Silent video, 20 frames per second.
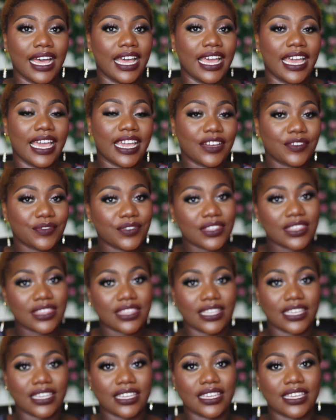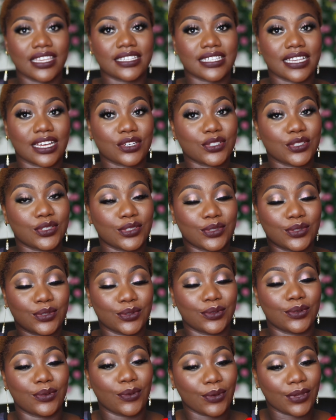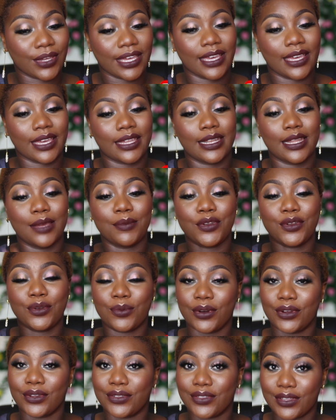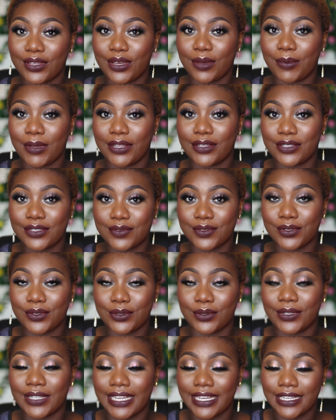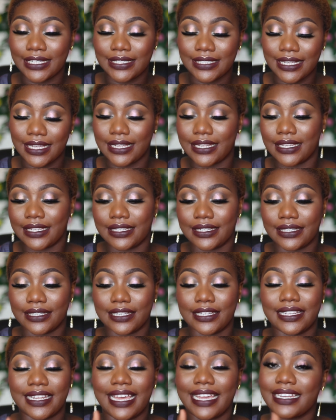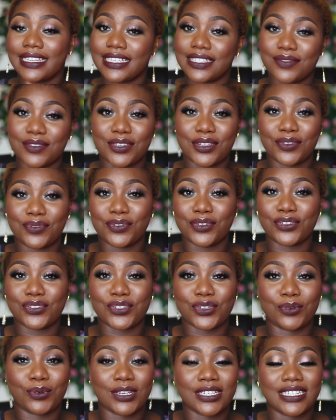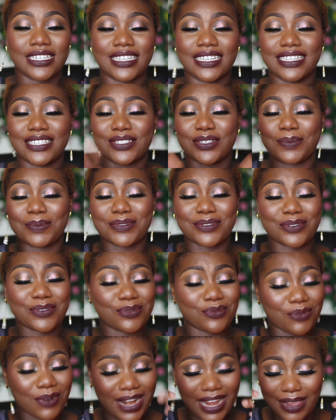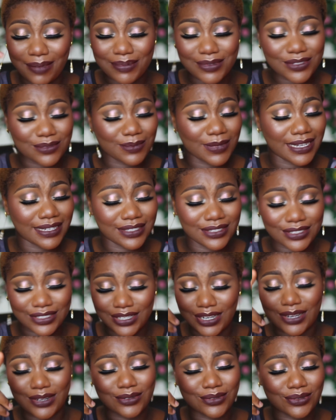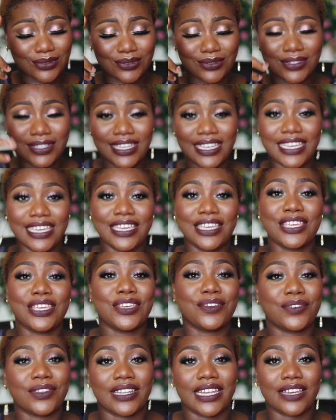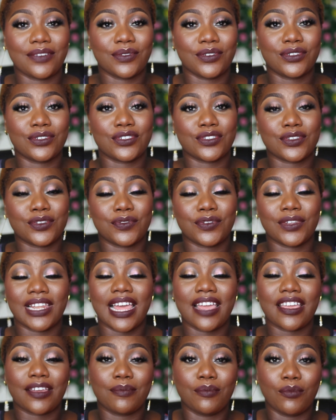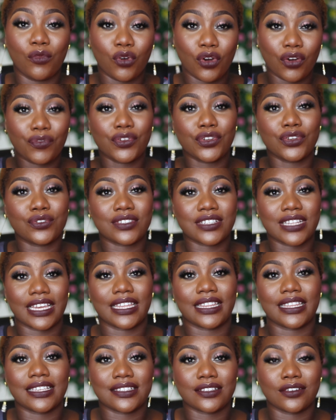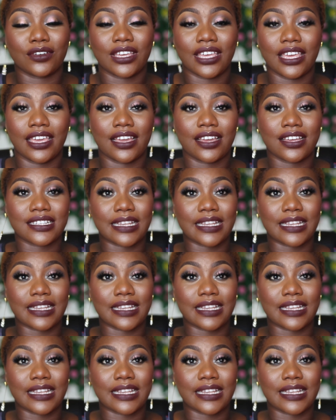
Everything is actually good, okay? Let me know what you think about this video. Like I said earlier, like this video if you enjoy watching it. Subscribe to my channel if you like videos, if you like more videos like this, okay? Because